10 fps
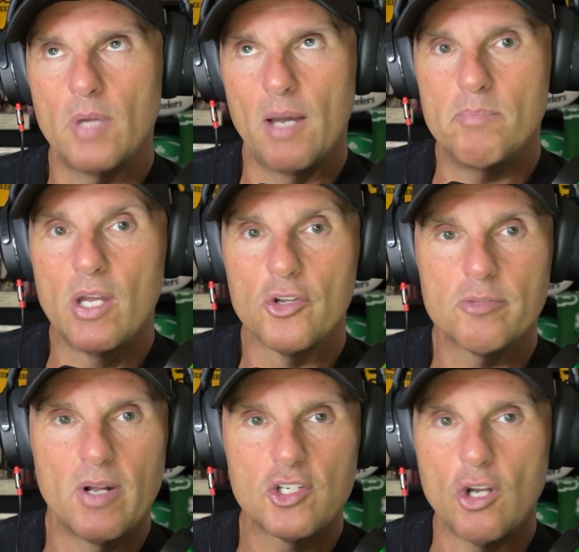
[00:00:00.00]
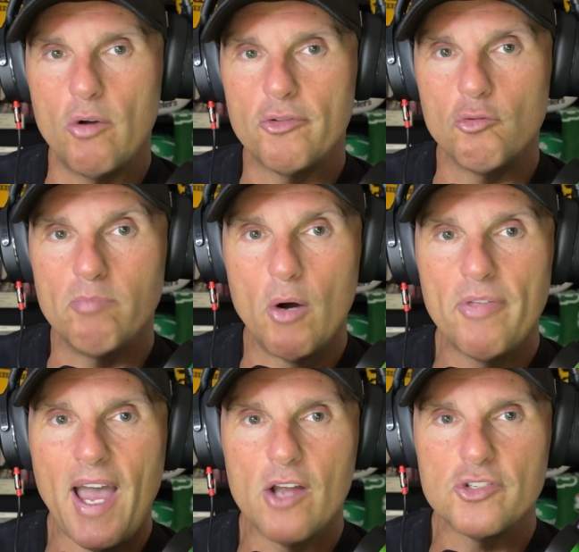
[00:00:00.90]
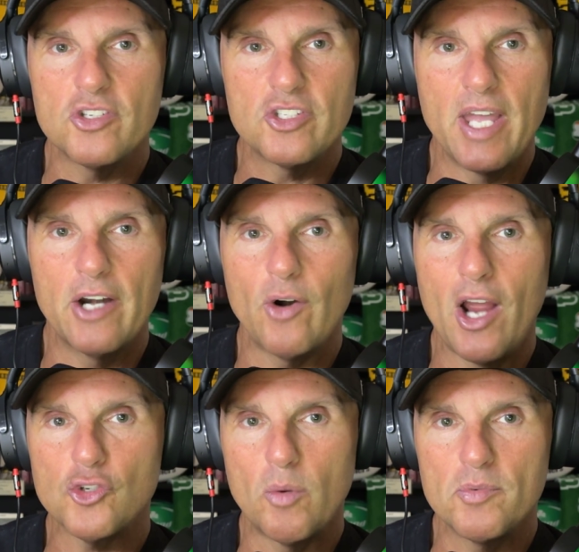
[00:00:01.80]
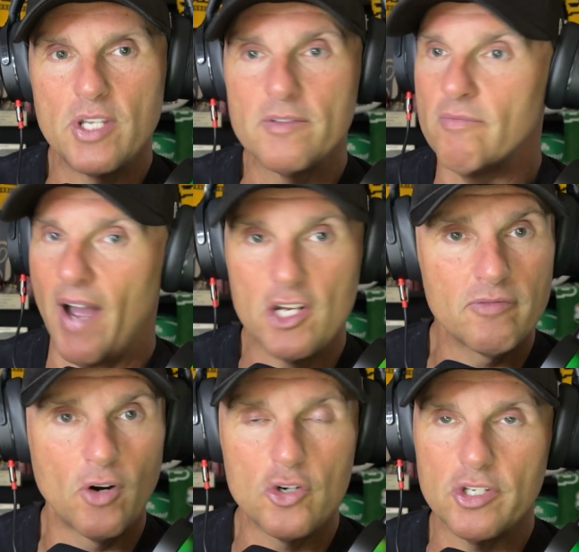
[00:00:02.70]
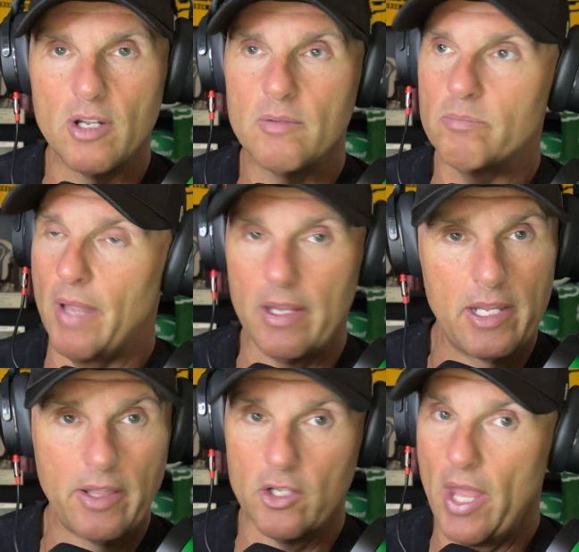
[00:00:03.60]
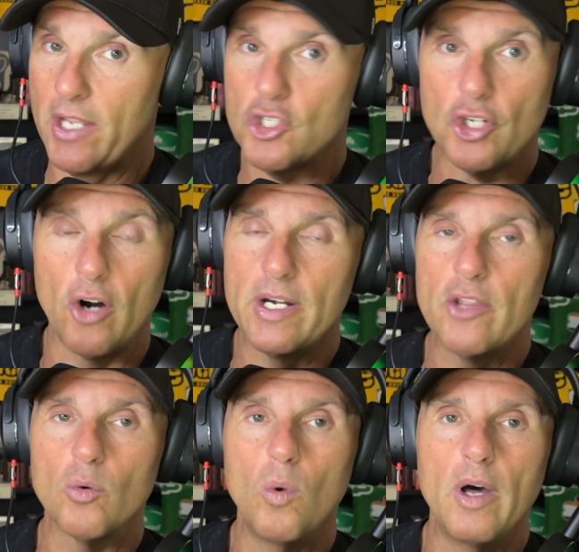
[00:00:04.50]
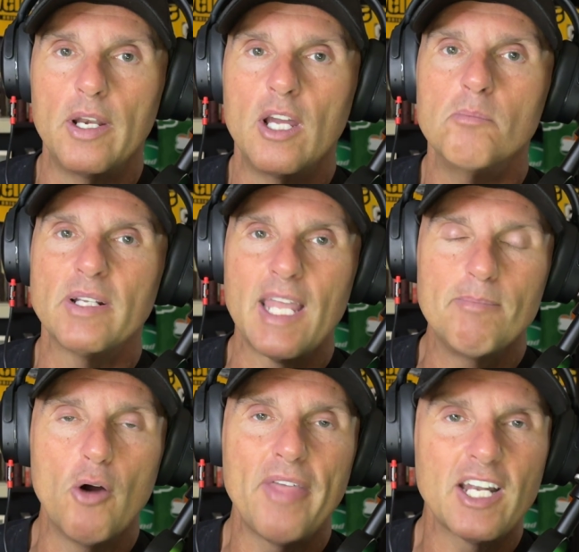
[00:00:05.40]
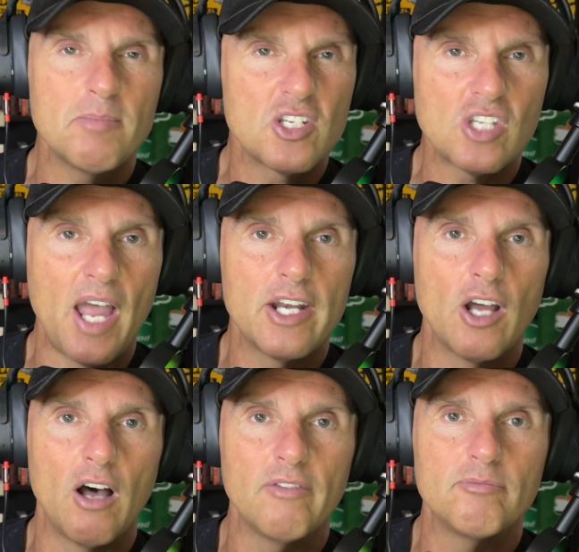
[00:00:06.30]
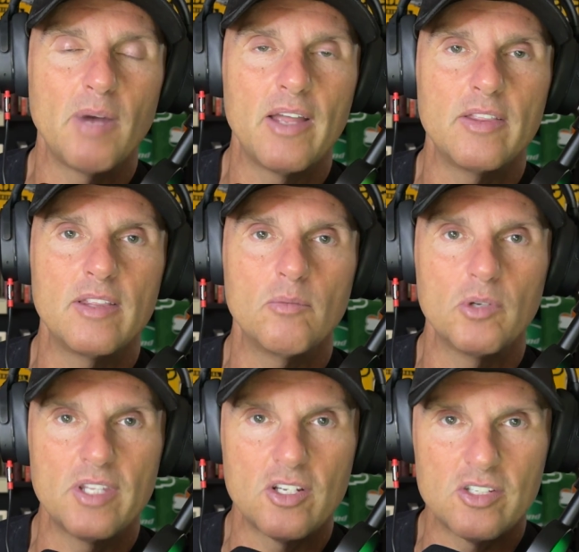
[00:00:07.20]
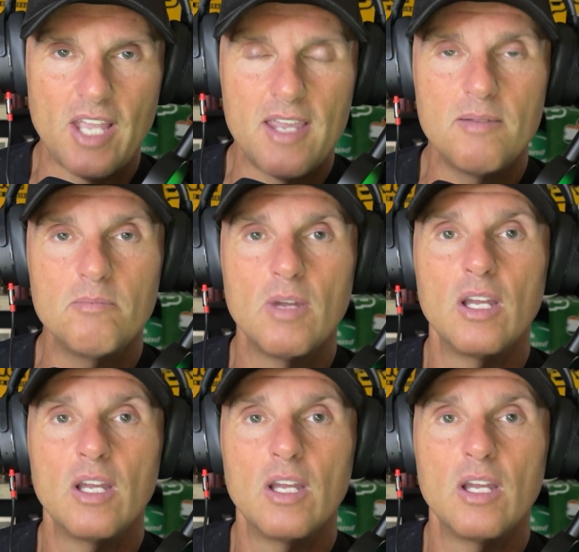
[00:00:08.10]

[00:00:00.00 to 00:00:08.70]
bills must go through both houses, Senate or House of Representatives, vice versa. They can start in either one, but they both have to be signed off with the same